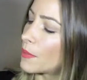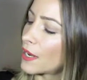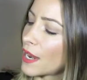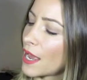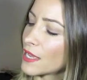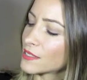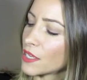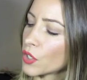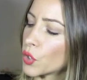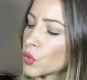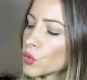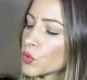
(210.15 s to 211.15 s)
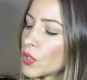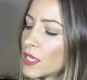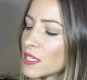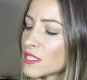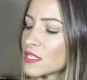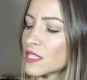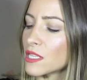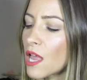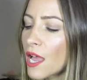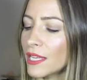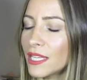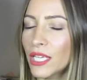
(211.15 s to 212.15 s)
but it has a green,
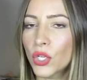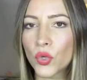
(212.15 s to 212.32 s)
slightly